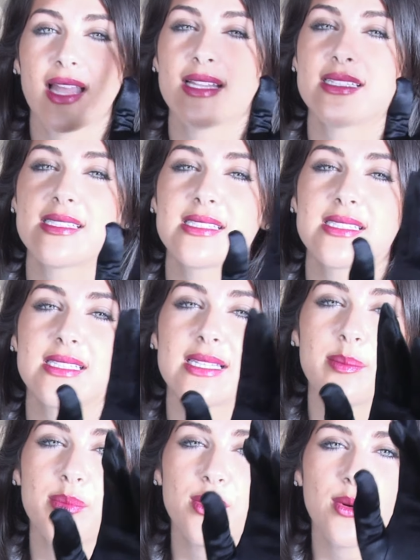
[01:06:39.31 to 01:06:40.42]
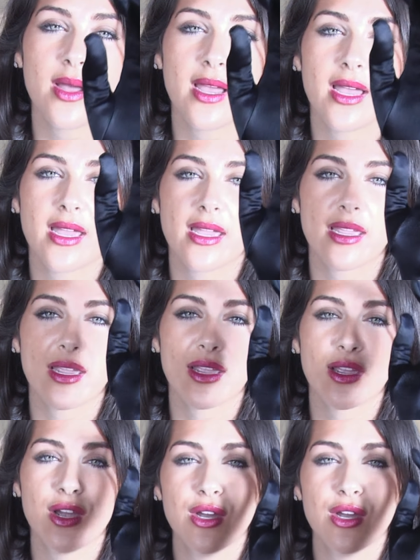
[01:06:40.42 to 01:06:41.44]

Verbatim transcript: and slip away,